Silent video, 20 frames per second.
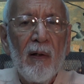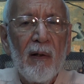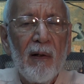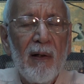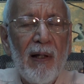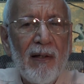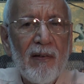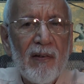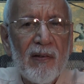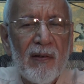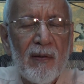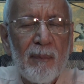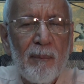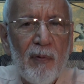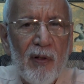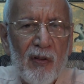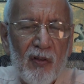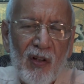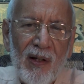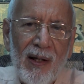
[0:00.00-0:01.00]
Let's
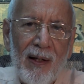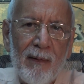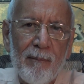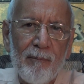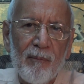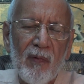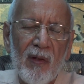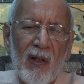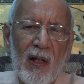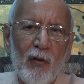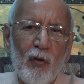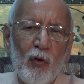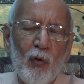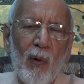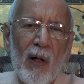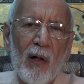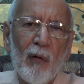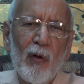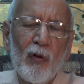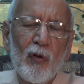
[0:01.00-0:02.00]
pretend that
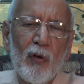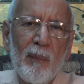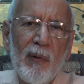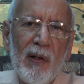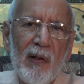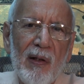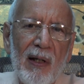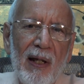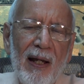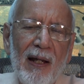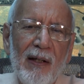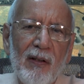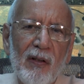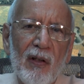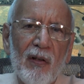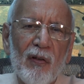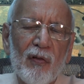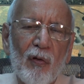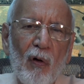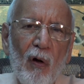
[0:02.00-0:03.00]
you are going to be the
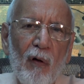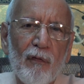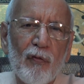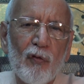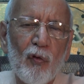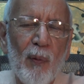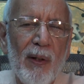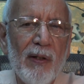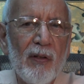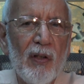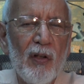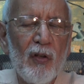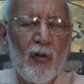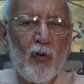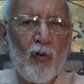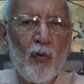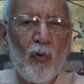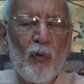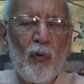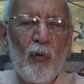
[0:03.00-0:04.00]
ages of
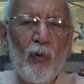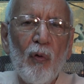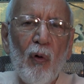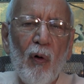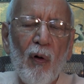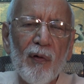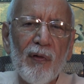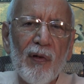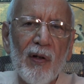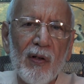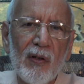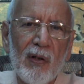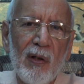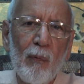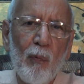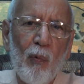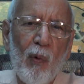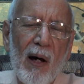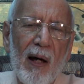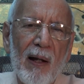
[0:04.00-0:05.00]
22 or
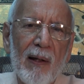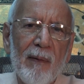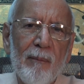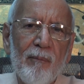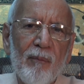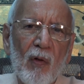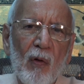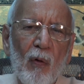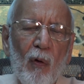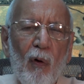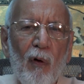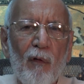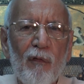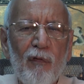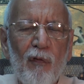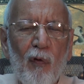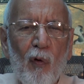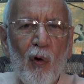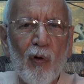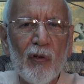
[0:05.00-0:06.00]
31 or
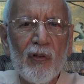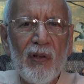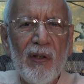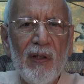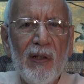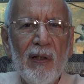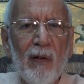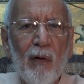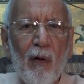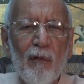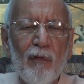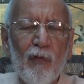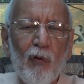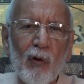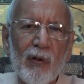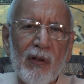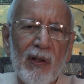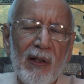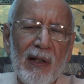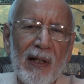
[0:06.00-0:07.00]
40 or
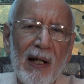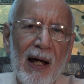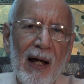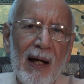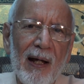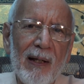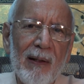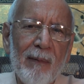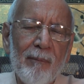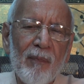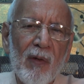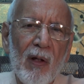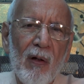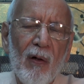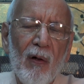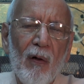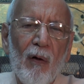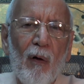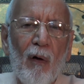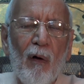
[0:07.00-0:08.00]
49
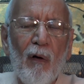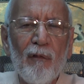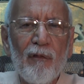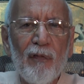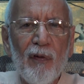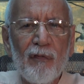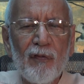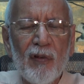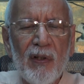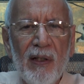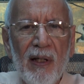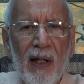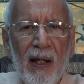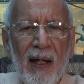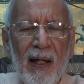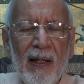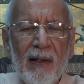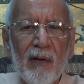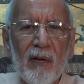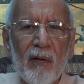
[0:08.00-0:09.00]
or
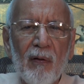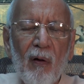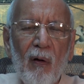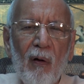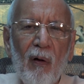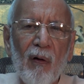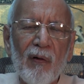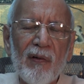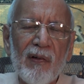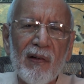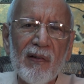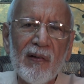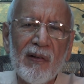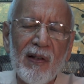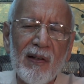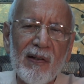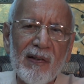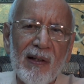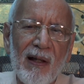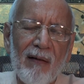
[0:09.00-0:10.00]
58 or
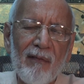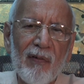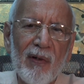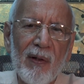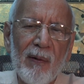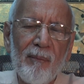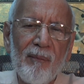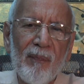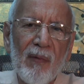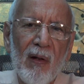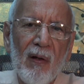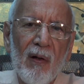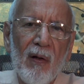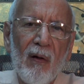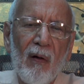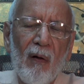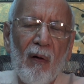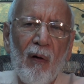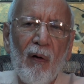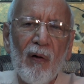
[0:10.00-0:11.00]
67
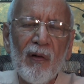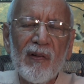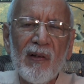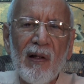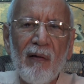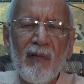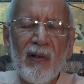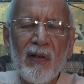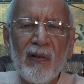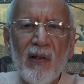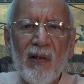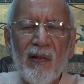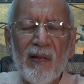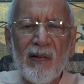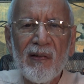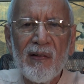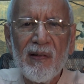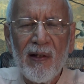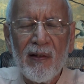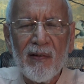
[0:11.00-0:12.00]
or
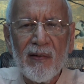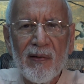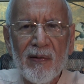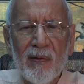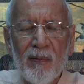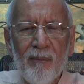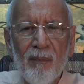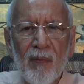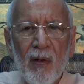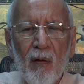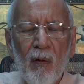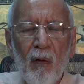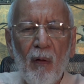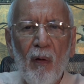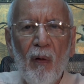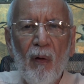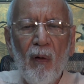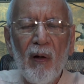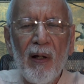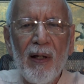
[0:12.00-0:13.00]
76
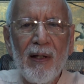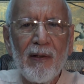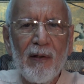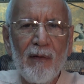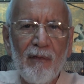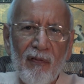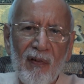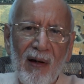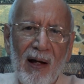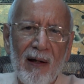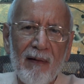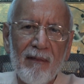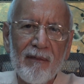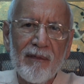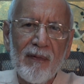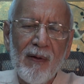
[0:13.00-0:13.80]
or 85.